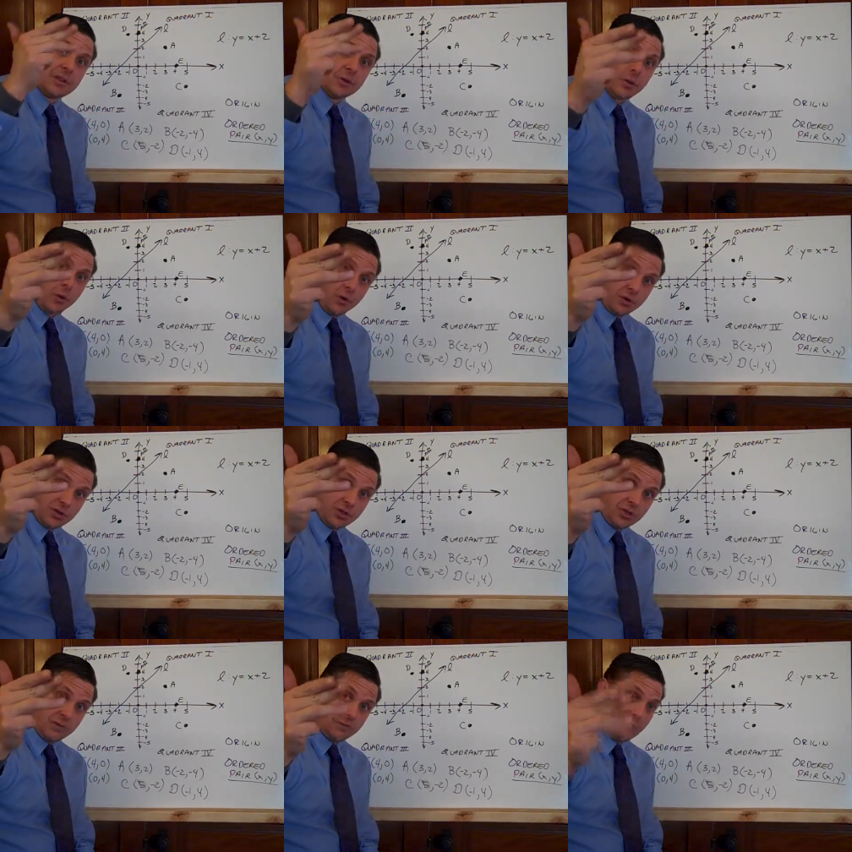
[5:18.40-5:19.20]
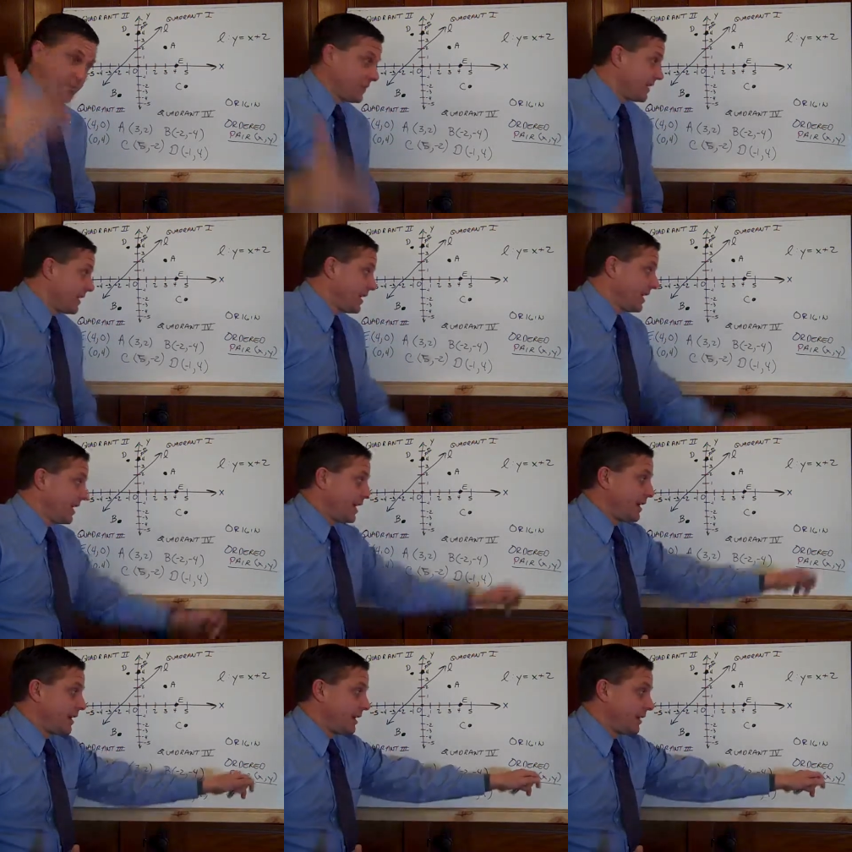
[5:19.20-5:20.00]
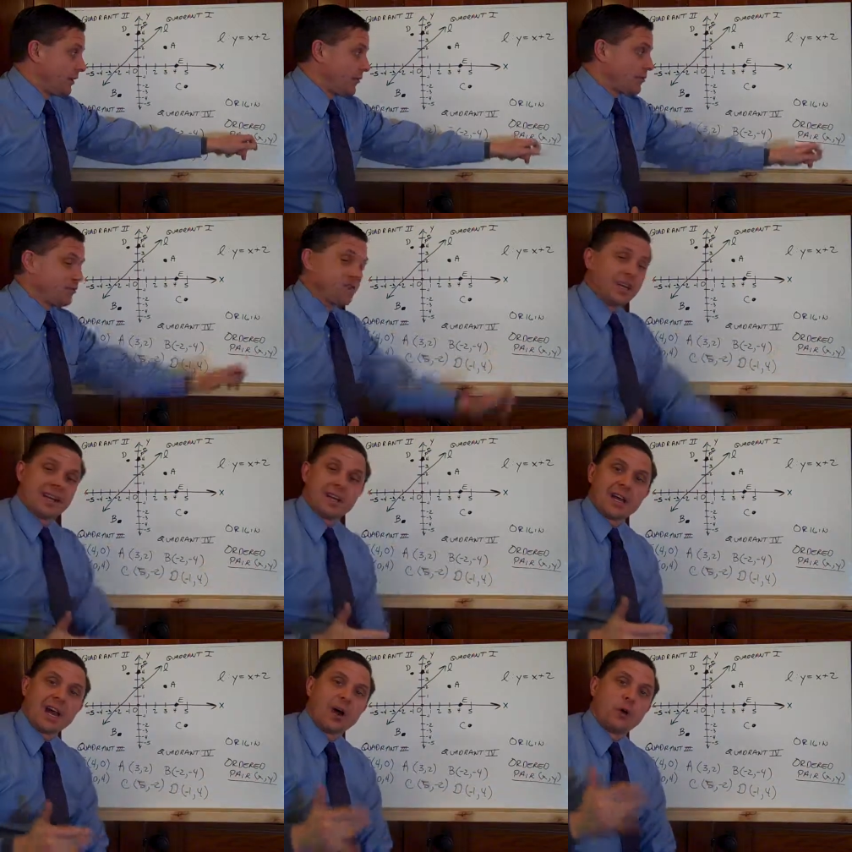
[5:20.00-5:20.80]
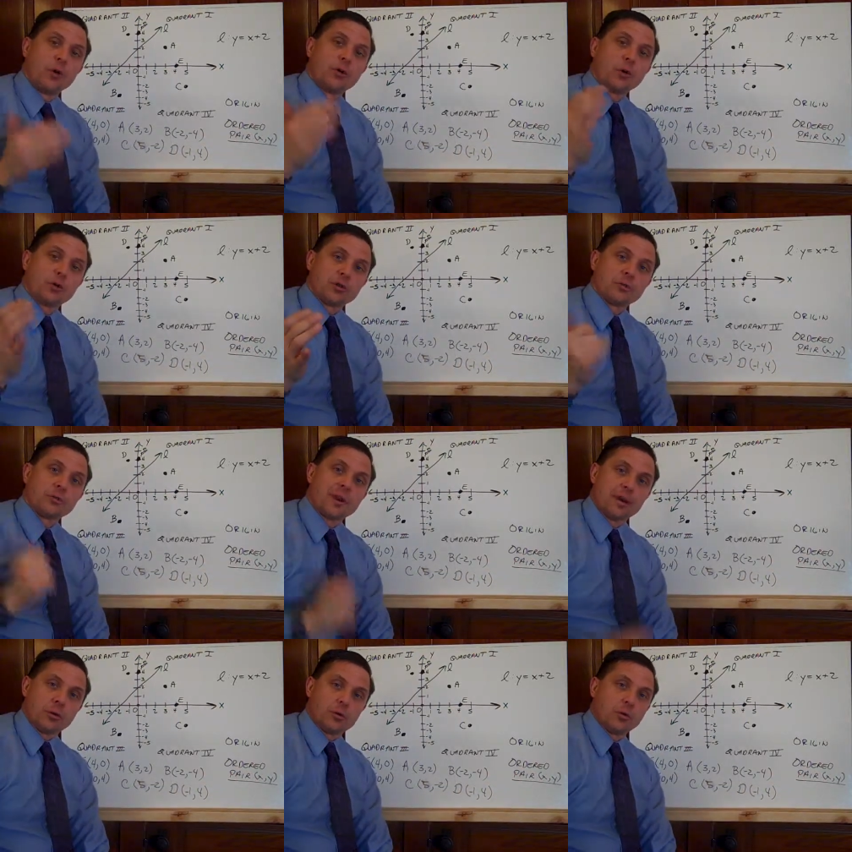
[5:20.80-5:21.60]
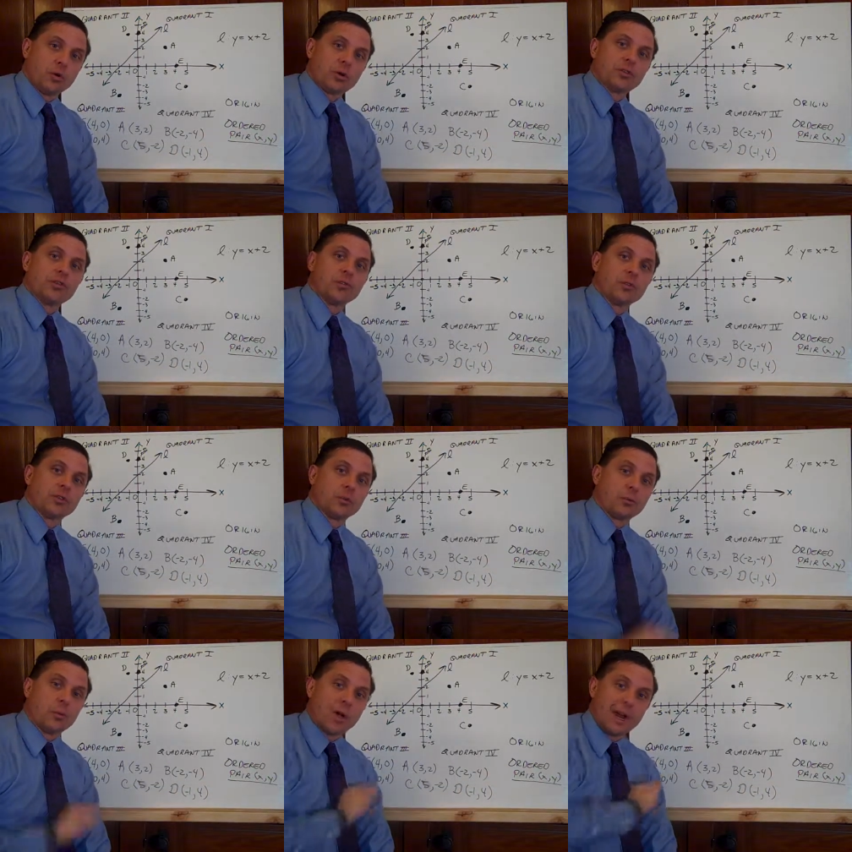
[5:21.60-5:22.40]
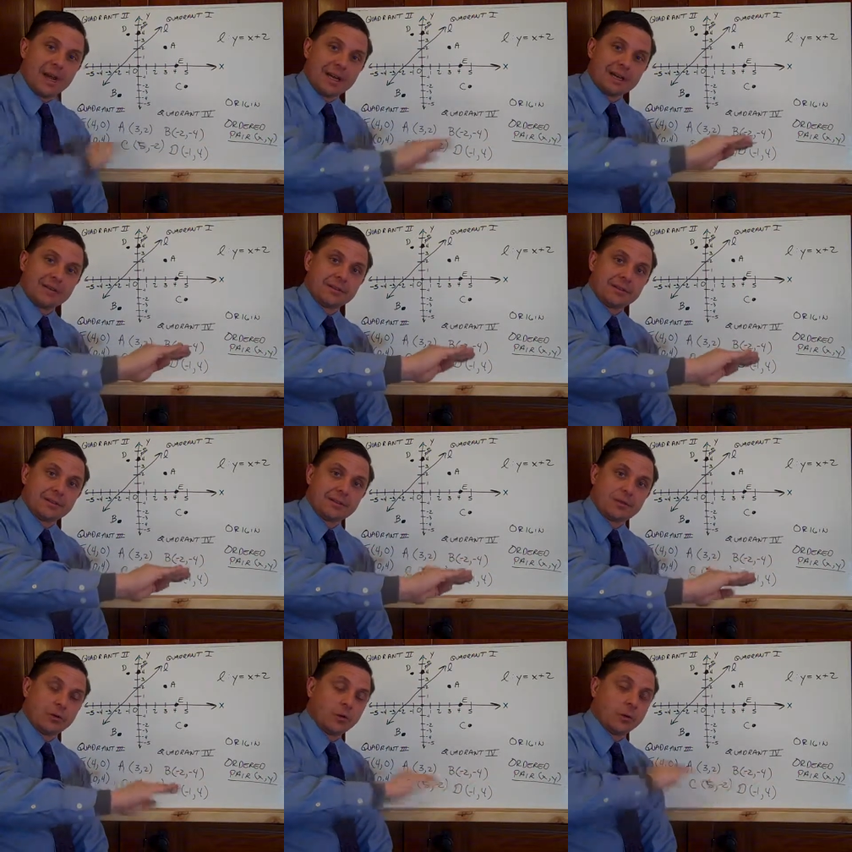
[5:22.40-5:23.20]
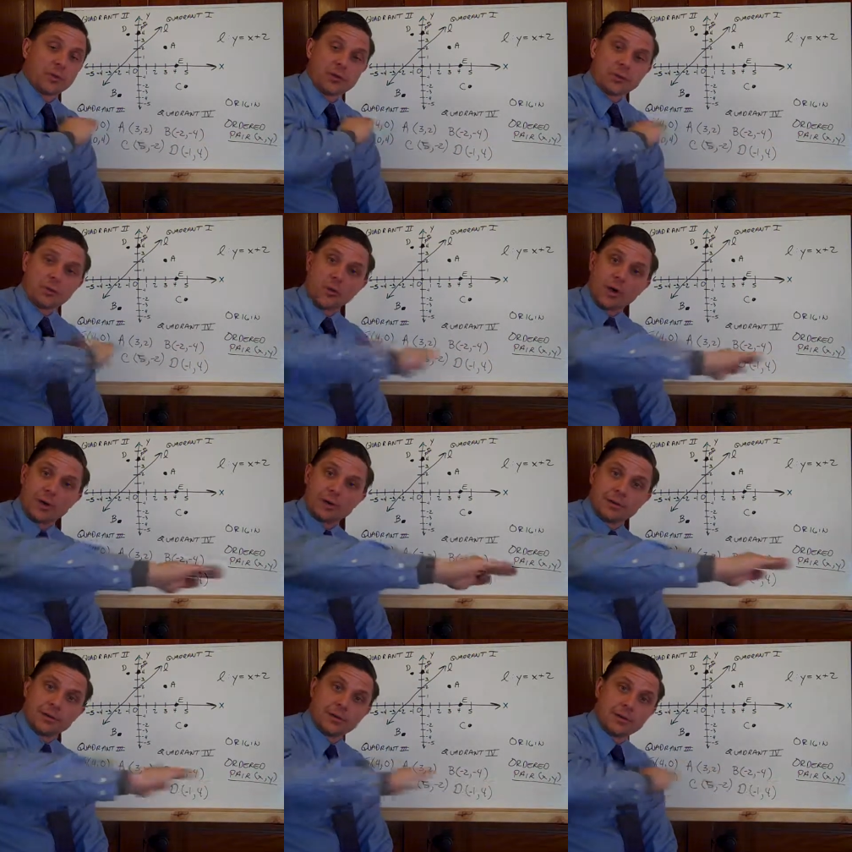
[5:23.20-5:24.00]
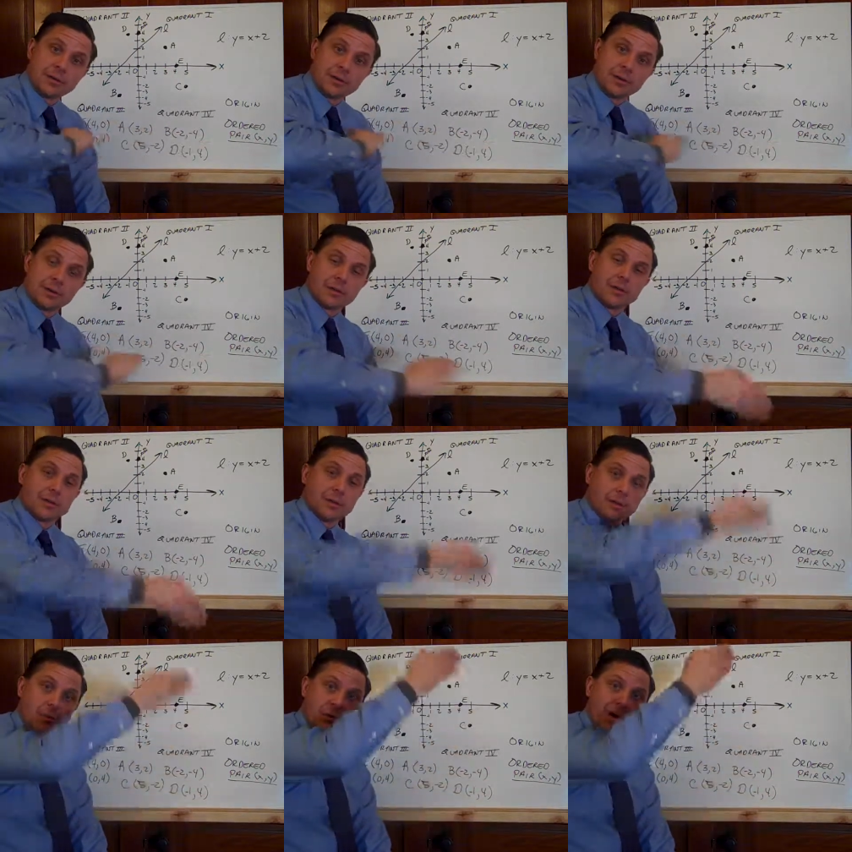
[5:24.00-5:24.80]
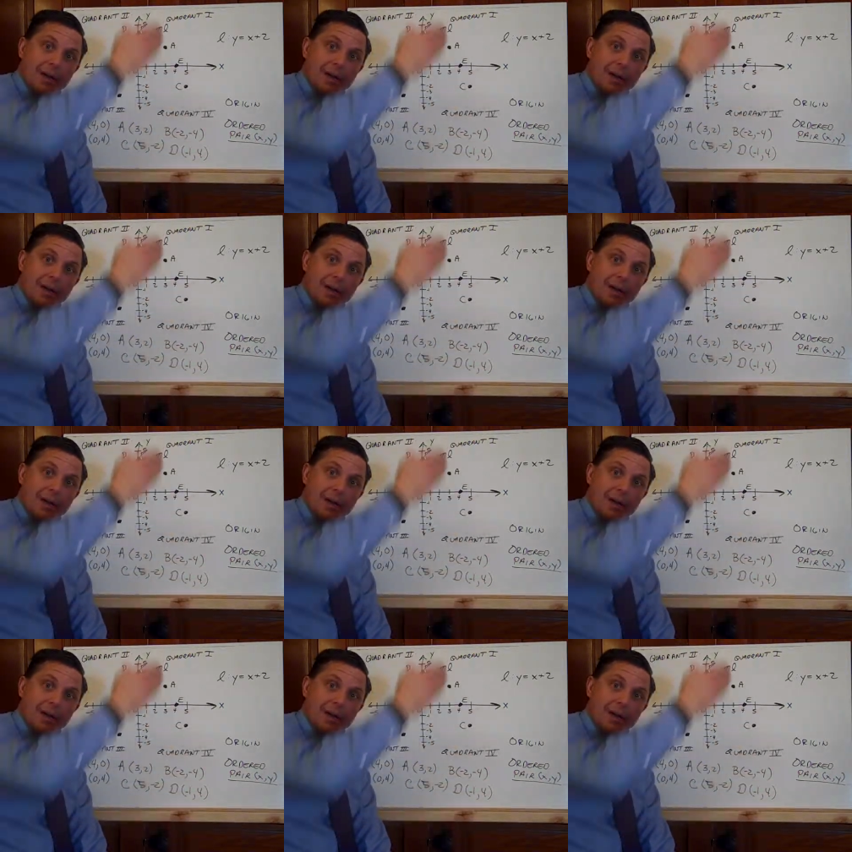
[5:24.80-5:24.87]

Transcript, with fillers: the origin, and understand how an ordered pair works with a rise, or with a run and a